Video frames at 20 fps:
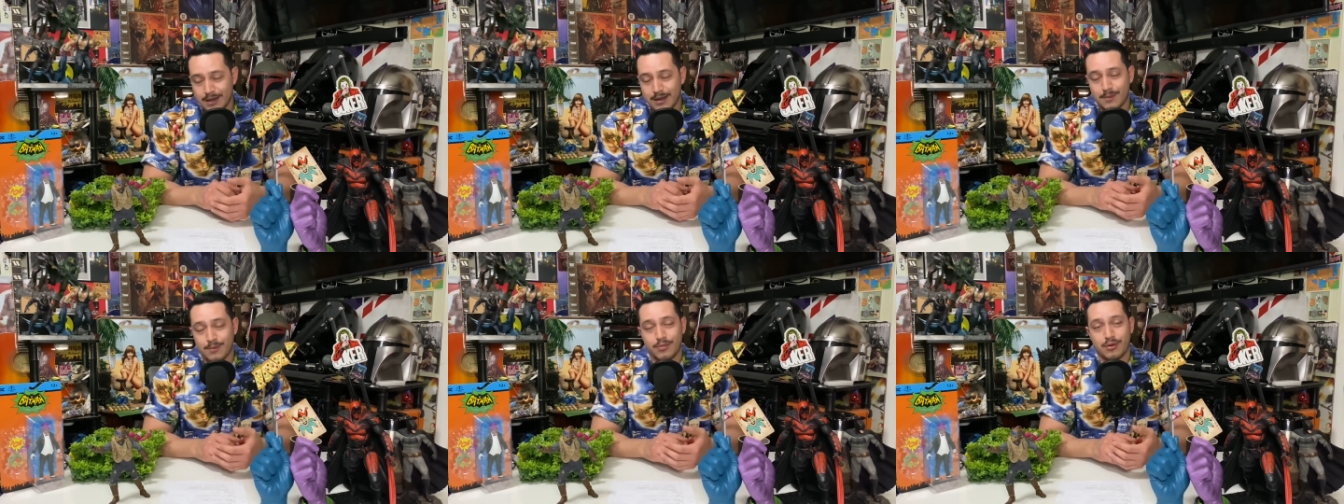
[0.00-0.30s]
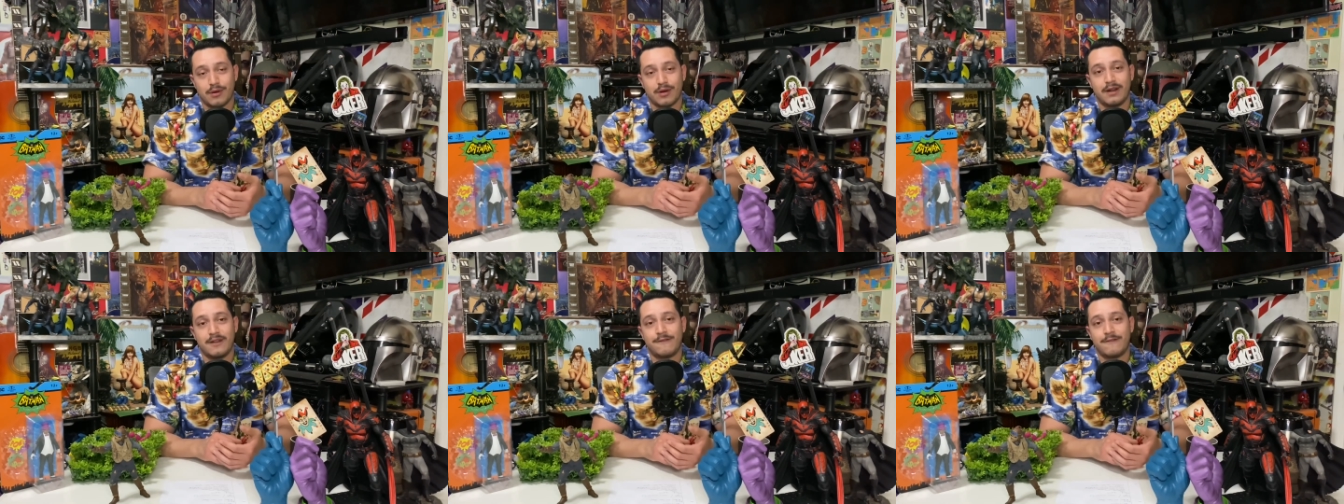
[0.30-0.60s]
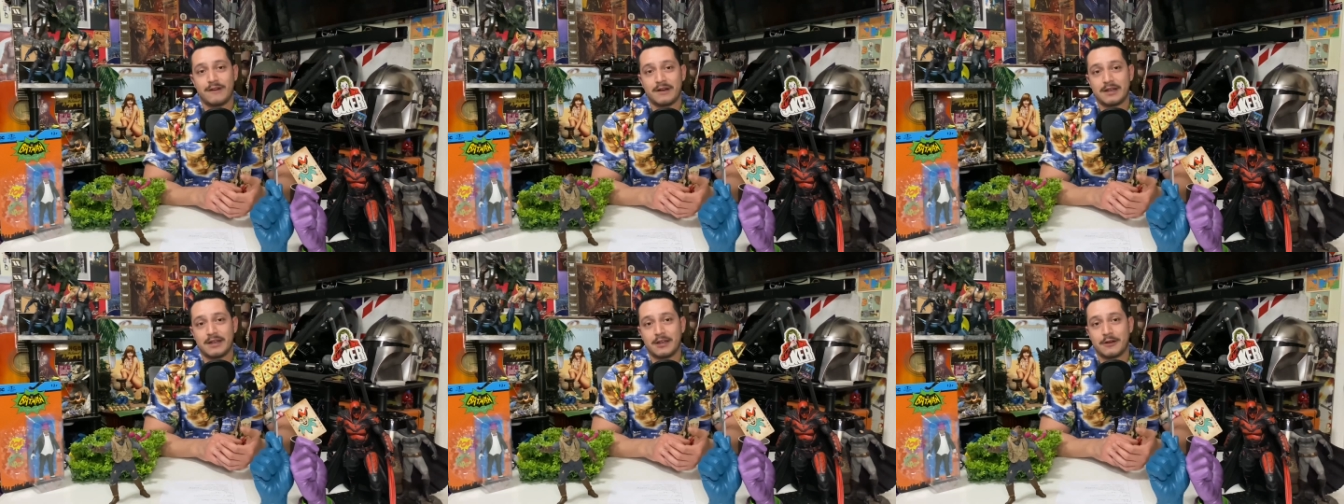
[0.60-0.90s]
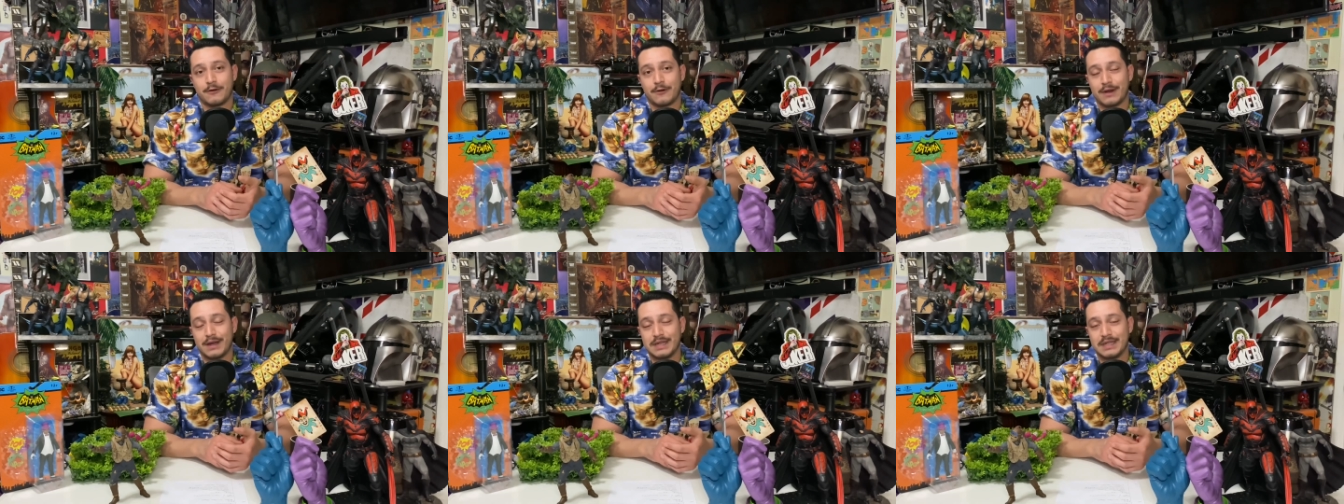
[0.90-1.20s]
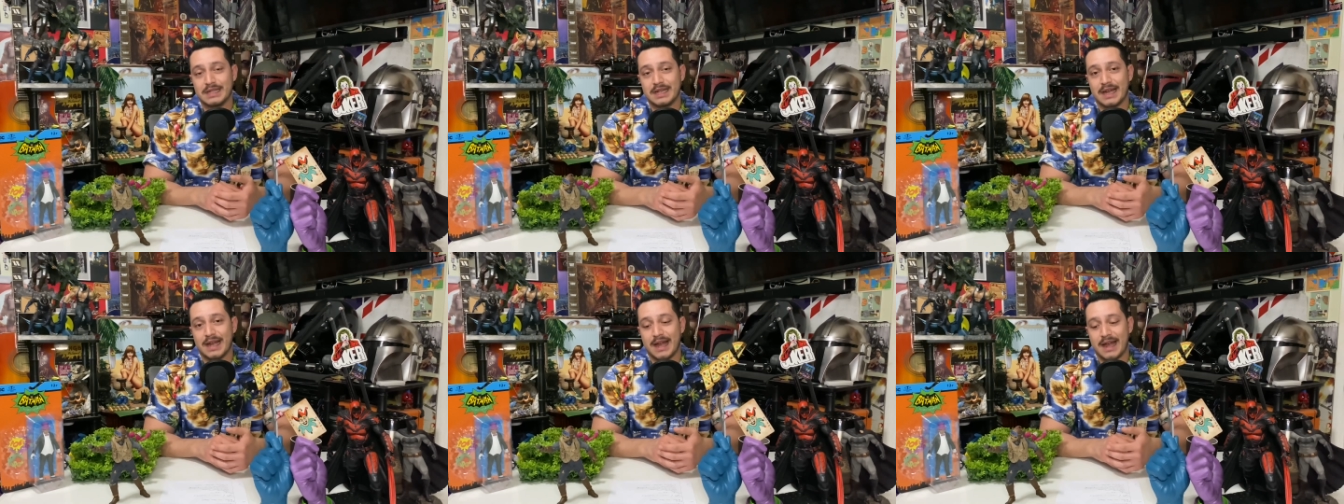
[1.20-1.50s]
pretty fucking
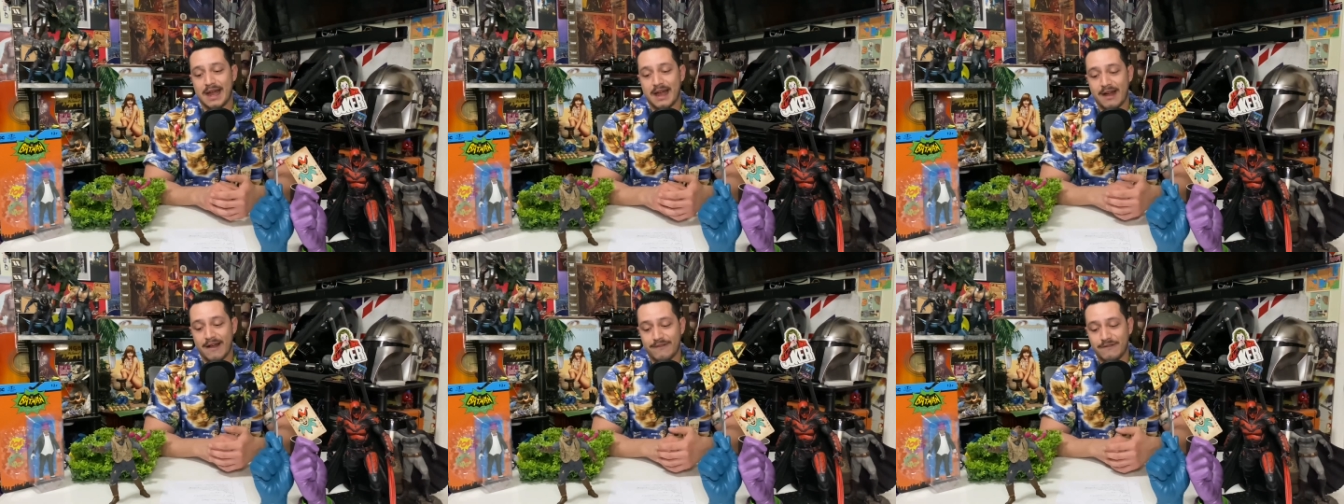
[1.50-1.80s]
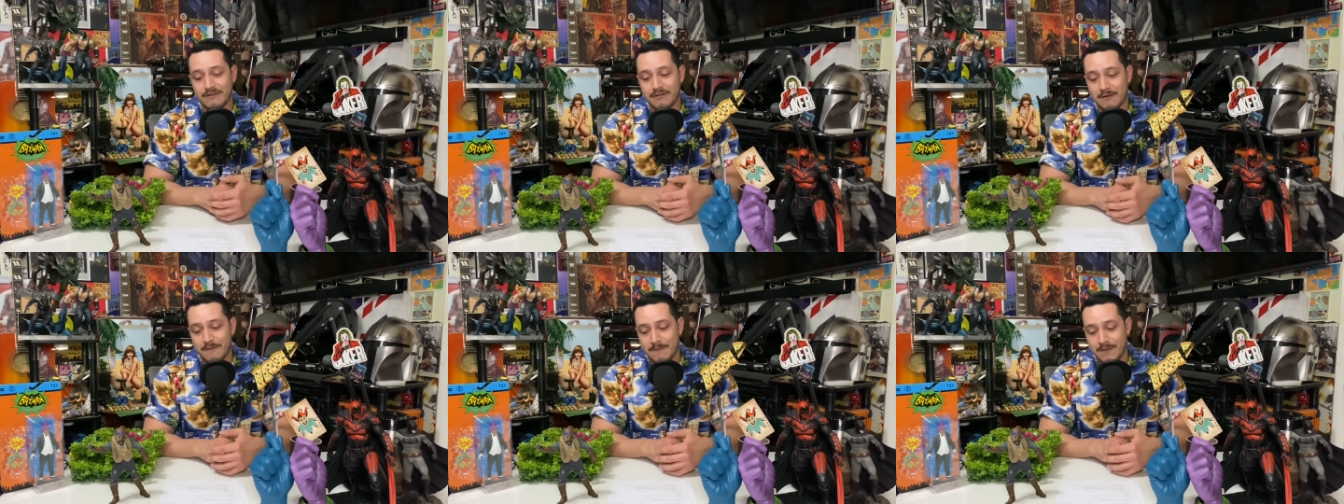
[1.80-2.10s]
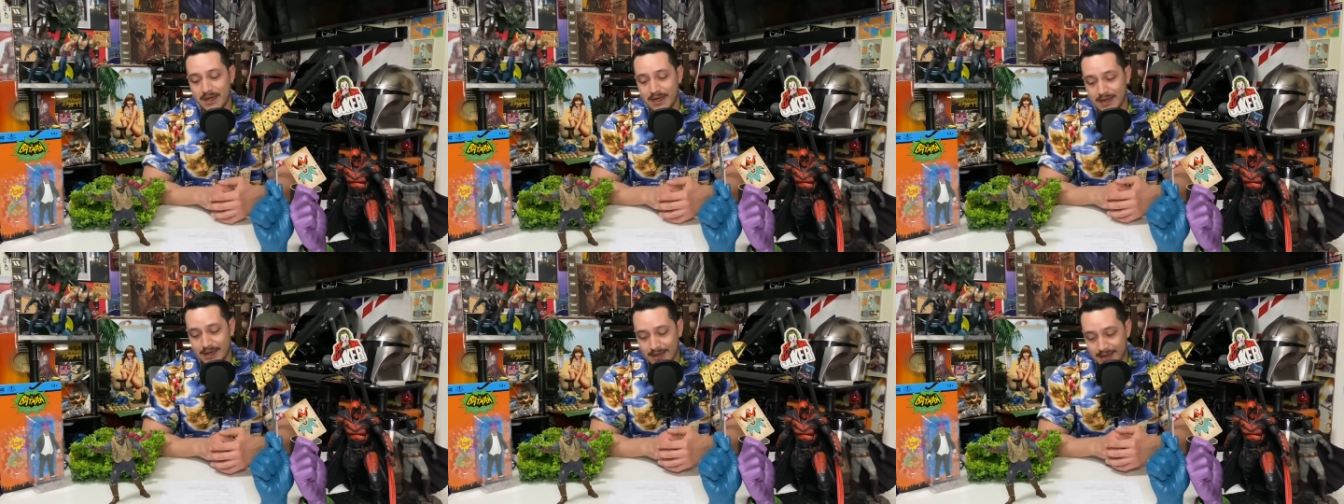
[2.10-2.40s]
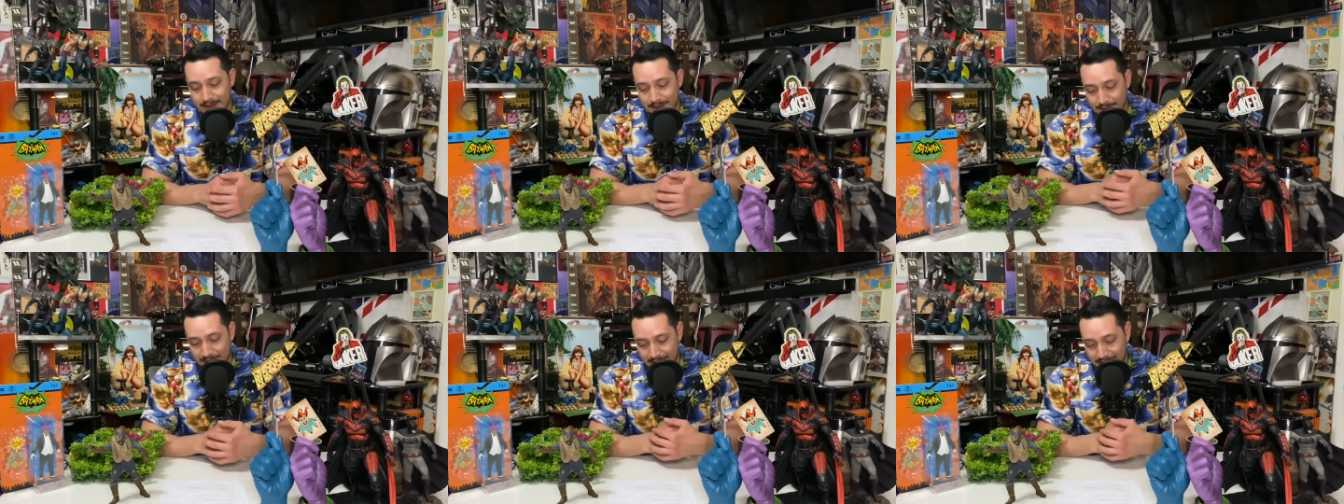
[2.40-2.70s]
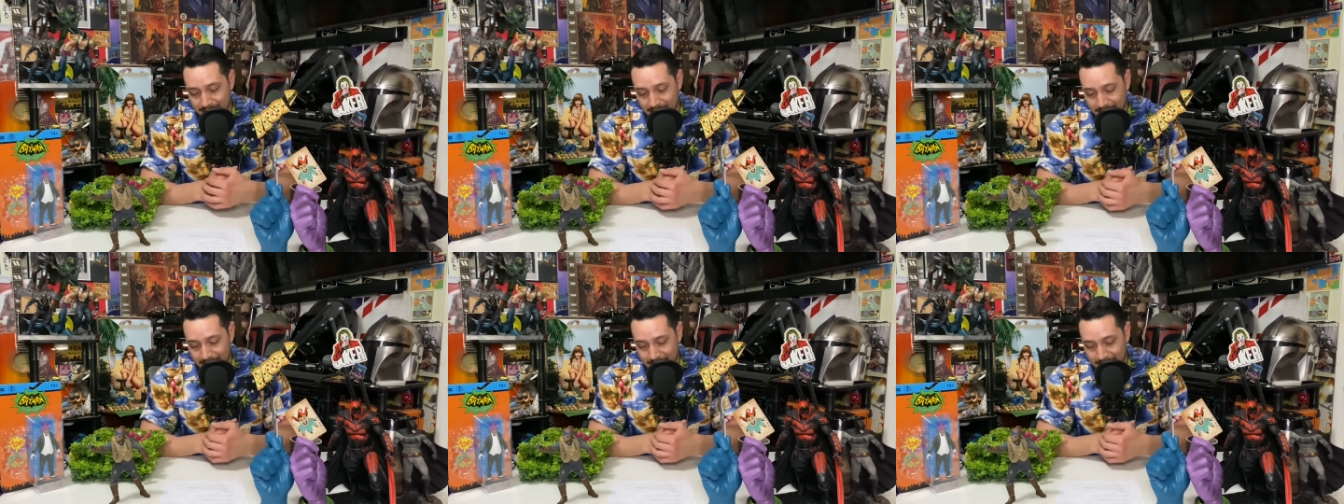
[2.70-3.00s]
crazy. I have to admit. I
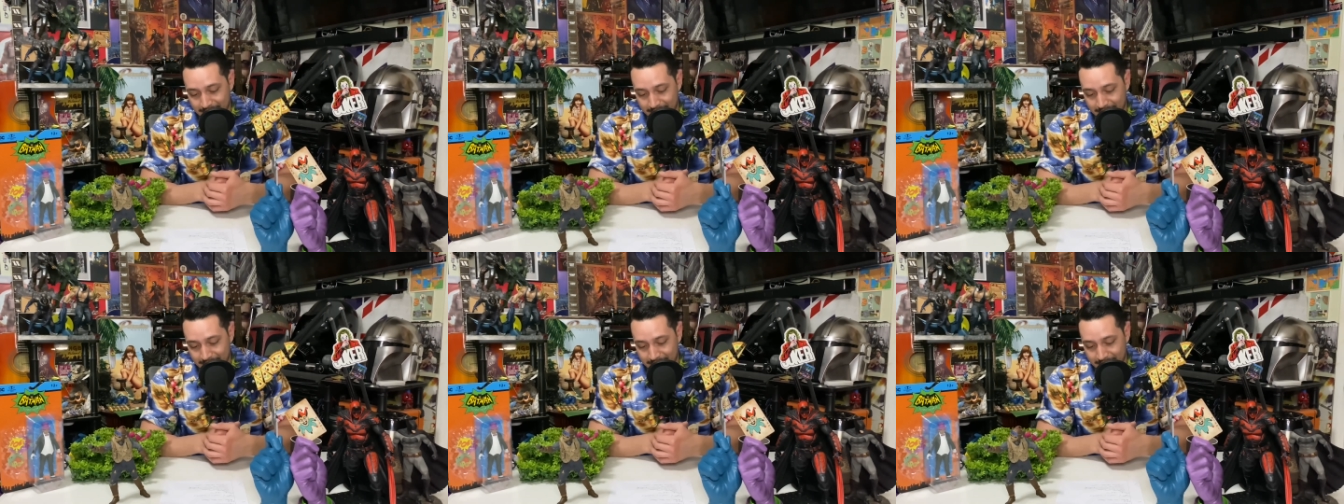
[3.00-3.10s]
mean,